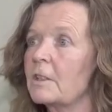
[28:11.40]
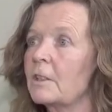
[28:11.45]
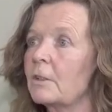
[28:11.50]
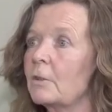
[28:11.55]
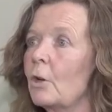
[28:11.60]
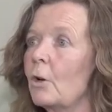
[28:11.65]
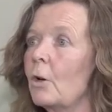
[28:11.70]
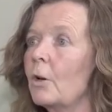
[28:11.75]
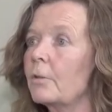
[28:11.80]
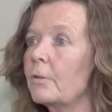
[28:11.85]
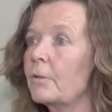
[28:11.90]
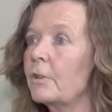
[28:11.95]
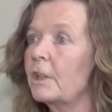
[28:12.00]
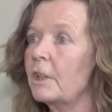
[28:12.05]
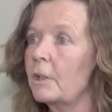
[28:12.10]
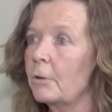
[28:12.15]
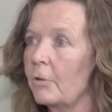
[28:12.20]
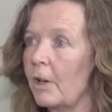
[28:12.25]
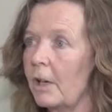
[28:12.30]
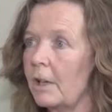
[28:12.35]
not
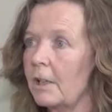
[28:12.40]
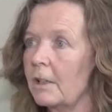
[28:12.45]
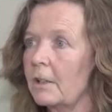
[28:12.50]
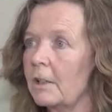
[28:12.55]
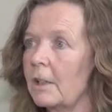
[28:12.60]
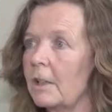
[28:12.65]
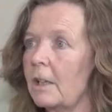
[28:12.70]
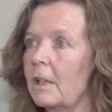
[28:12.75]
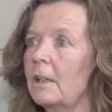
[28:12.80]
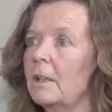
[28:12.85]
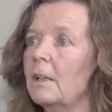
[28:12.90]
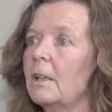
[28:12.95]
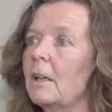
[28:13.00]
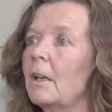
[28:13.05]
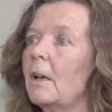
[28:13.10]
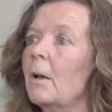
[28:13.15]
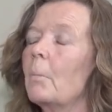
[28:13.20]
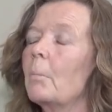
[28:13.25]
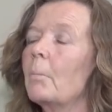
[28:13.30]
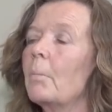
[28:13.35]
theoretically,
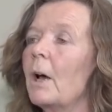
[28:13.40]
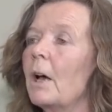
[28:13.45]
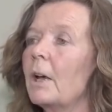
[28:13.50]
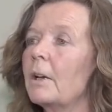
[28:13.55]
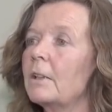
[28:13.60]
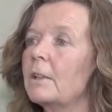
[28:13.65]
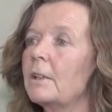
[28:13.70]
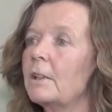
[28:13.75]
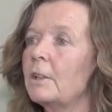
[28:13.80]
but